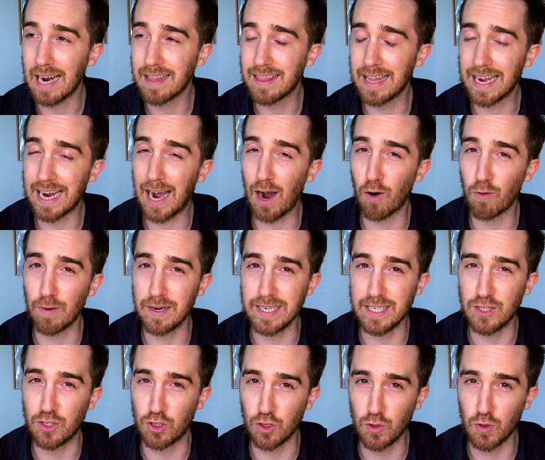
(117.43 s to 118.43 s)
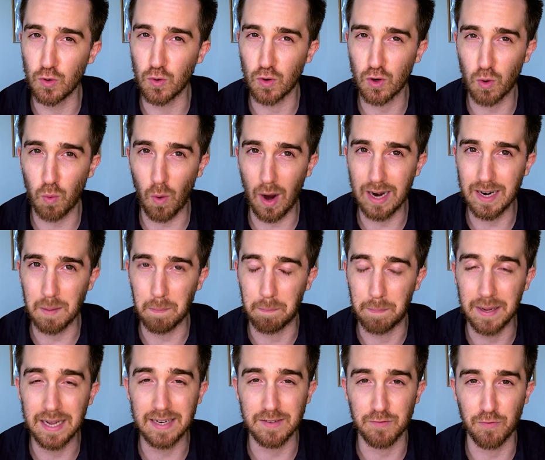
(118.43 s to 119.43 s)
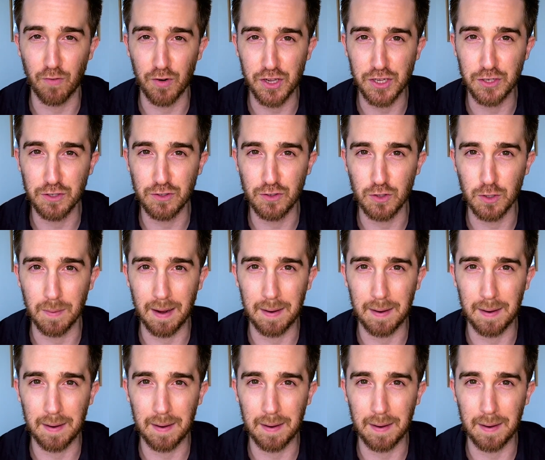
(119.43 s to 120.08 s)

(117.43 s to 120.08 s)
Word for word: think I already do quite a bit for YouTube.